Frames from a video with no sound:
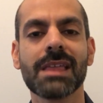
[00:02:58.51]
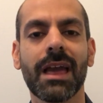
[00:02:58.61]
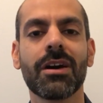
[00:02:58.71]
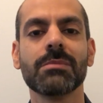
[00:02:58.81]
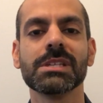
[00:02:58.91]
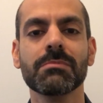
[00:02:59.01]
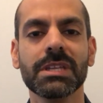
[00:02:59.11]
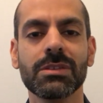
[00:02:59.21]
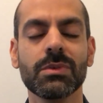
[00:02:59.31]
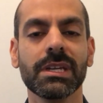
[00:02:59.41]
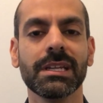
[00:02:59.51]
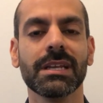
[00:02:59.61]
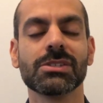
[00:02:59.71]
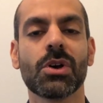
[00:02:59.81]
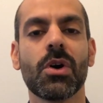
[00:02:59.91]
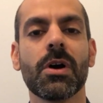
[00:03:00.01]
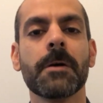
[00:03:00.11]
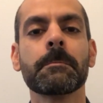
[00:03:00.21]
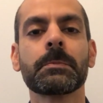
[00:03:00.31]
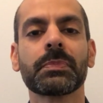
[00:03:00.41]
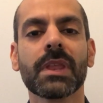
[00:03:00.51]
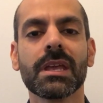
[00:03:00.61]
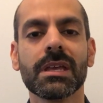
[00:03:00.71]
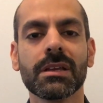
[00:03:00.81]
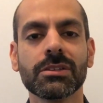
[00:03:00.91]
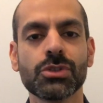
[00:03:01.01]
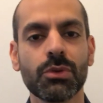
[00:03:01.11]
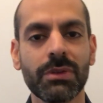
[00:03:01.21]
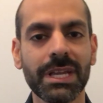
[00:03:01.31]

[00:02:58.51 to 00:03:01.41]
that comes in between. So to